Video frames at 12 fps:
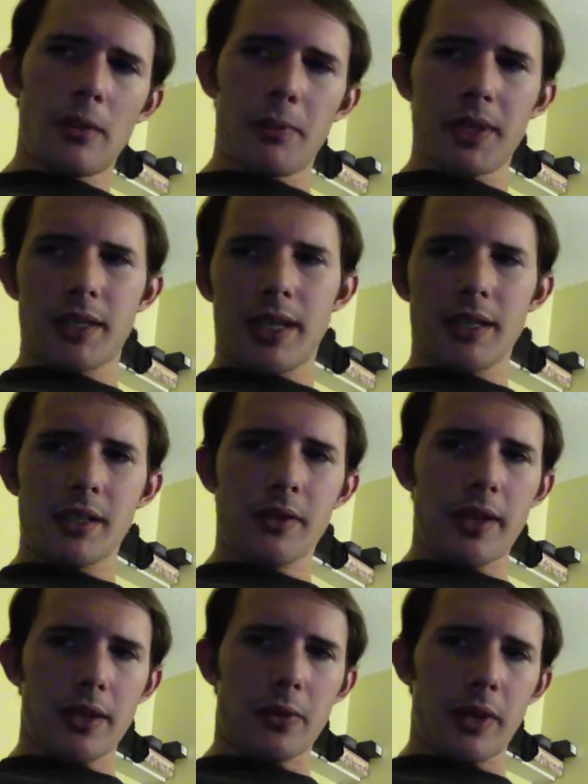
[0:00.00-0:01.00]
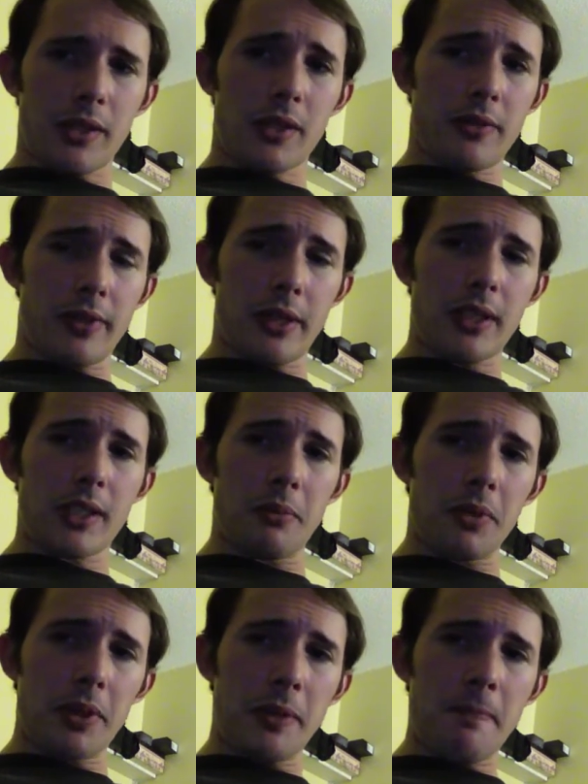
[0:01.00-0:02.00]
But to answer that question very
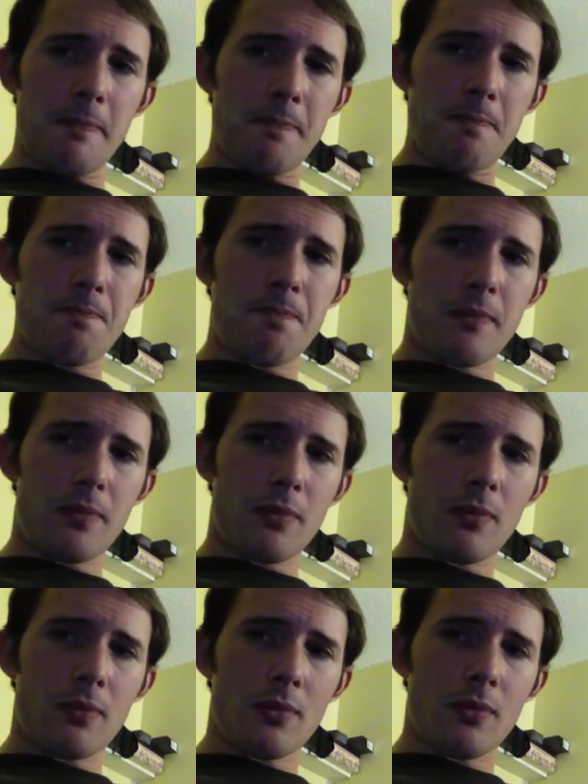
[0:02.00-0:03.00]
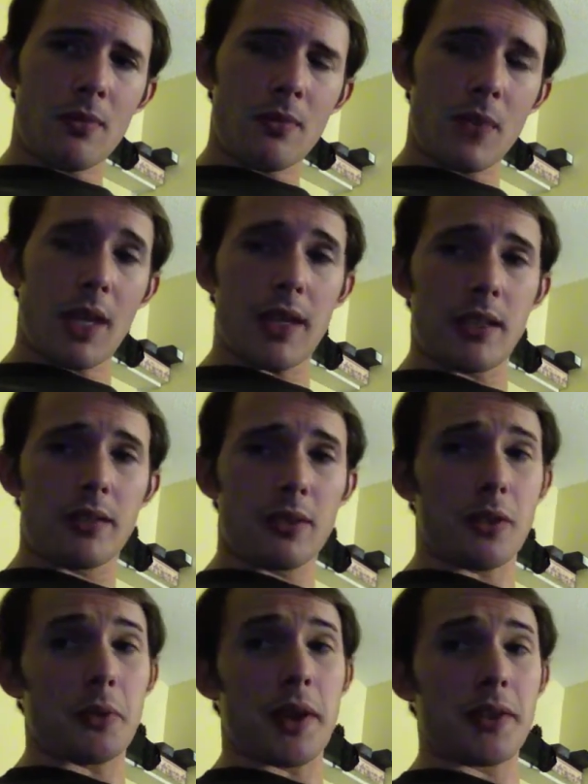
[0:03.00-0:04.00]
simply, and
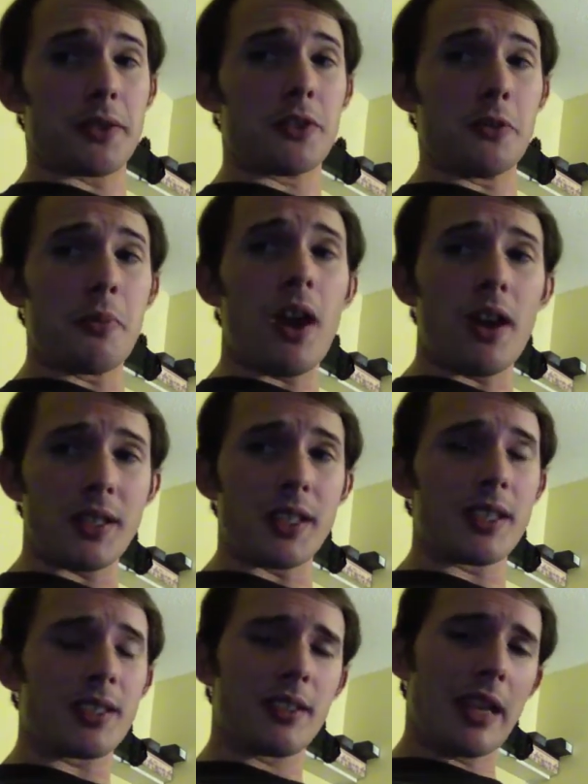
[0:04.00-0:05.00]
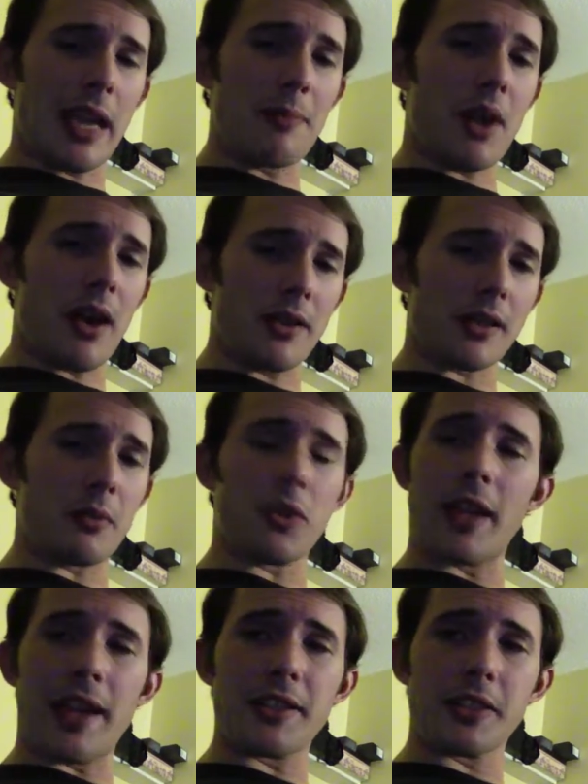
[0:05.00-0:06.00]
or rather to posit a
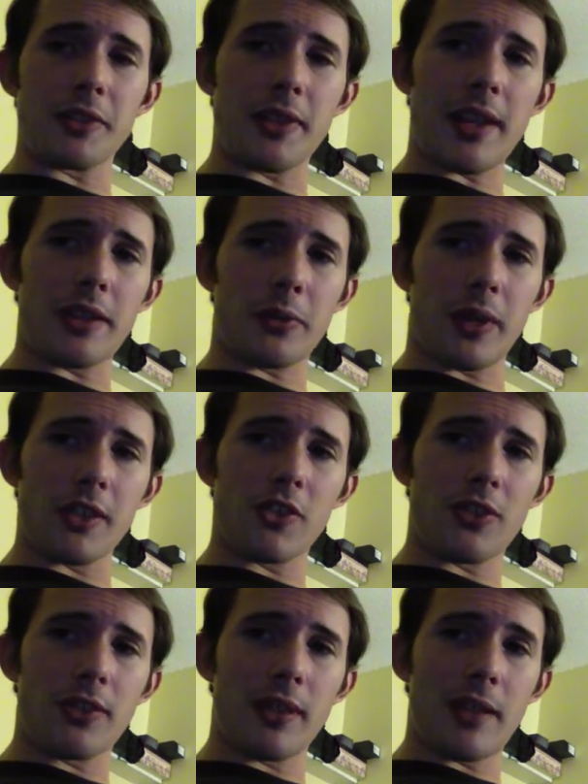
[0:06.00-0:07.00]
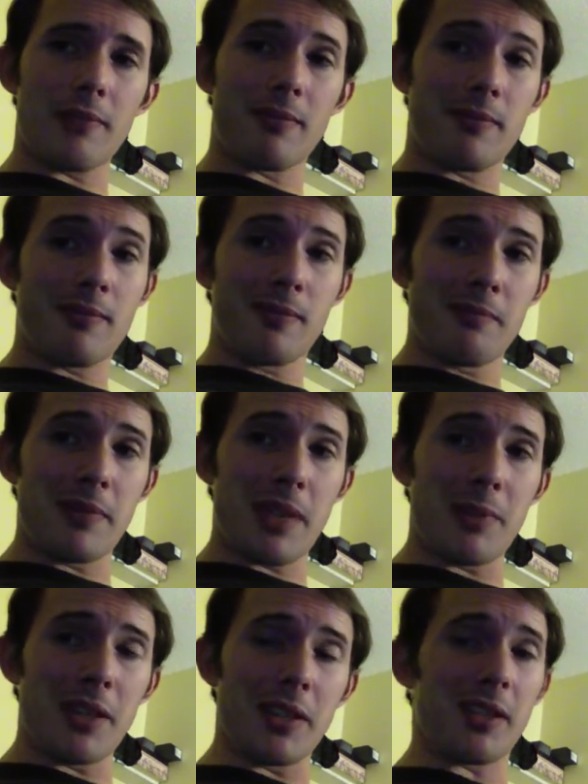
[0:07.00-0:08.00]
possible answer to that question that may
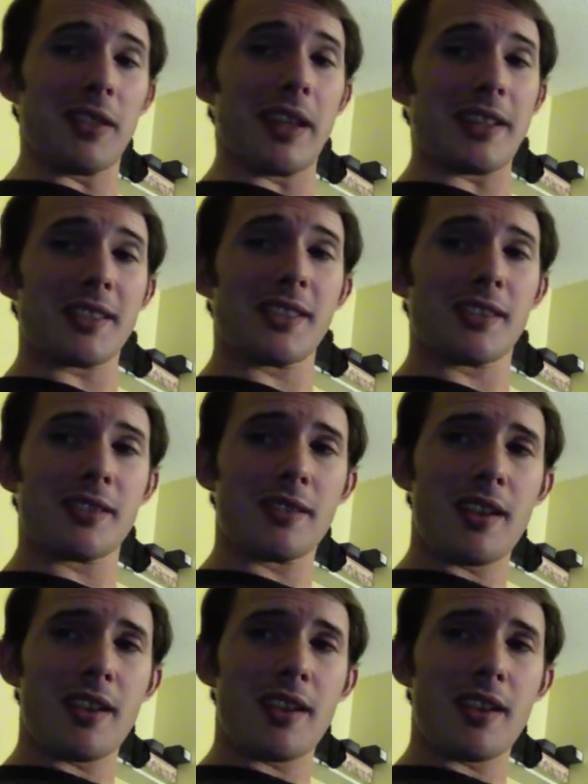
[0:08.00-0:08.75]
be a little less